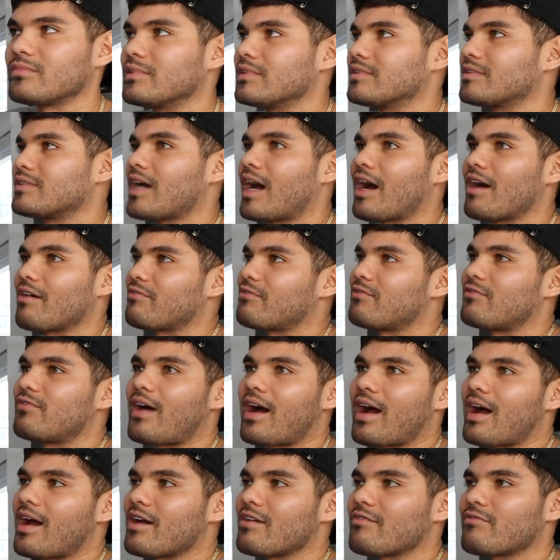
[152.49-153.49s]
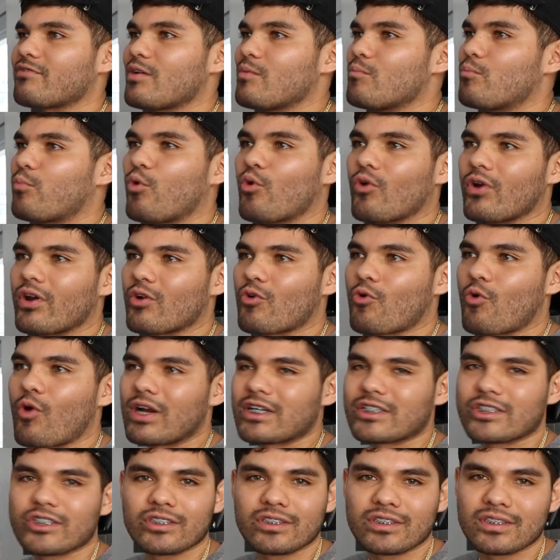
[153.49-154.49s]
the top five important
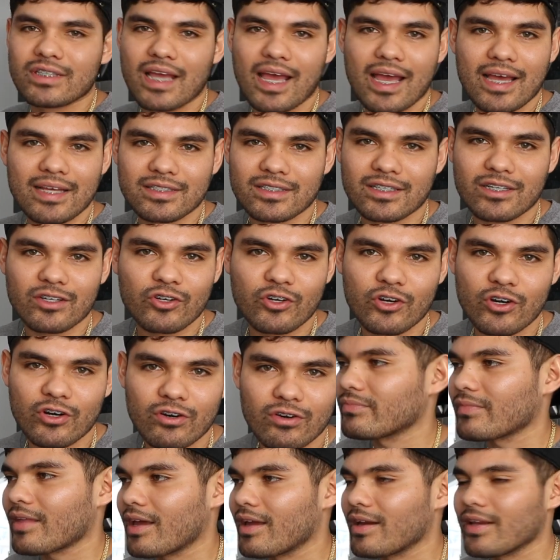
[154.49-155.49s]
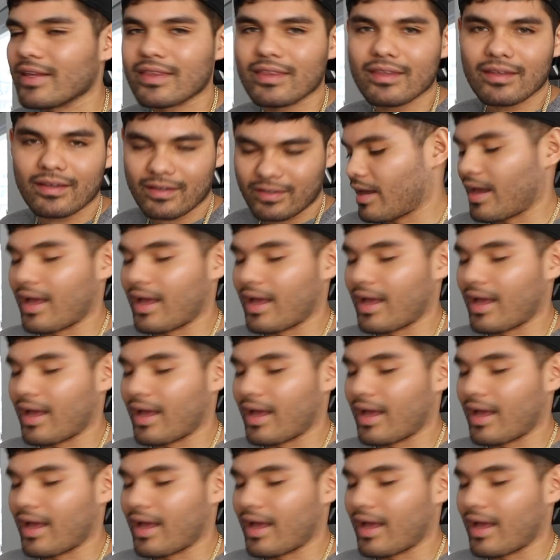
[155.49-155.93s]
questions to ask a girl, anything.